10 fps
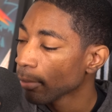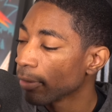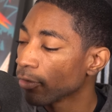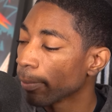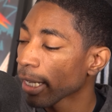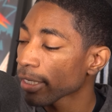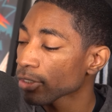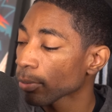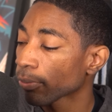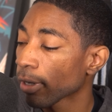But if you're buying
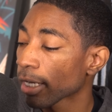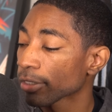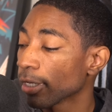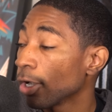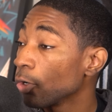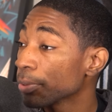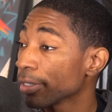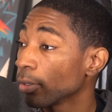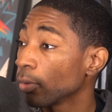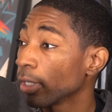sealed product in the hopes
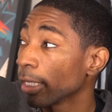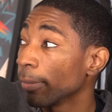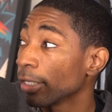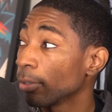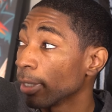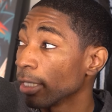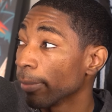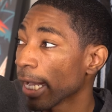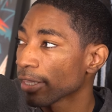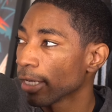that it will like make your money back,